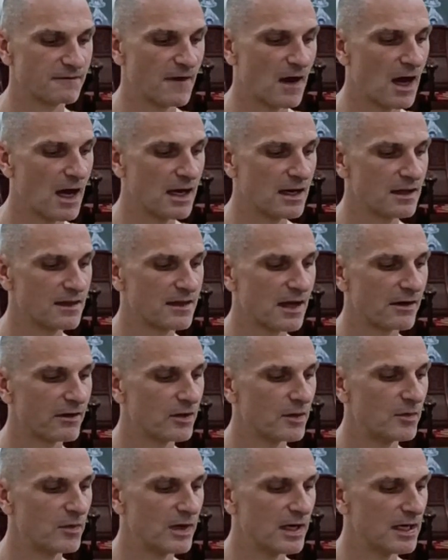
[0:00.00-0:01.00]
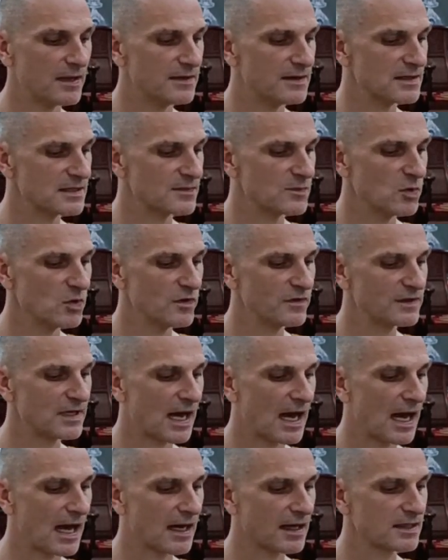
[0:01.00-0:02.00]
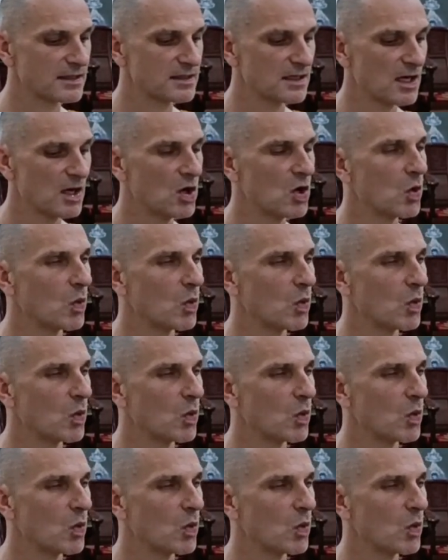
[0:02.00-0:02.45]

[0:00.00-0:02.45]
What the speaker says: fine thoroughbred that's moved to act